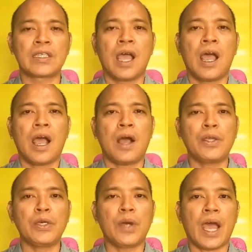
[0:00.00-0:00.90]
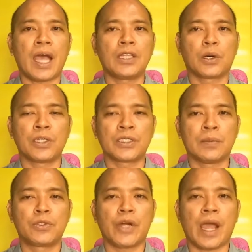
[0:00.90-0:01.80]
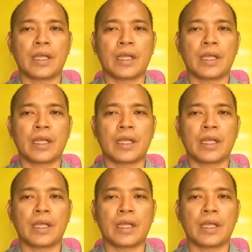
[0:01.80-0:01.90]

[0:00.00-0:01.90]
how you add or subtract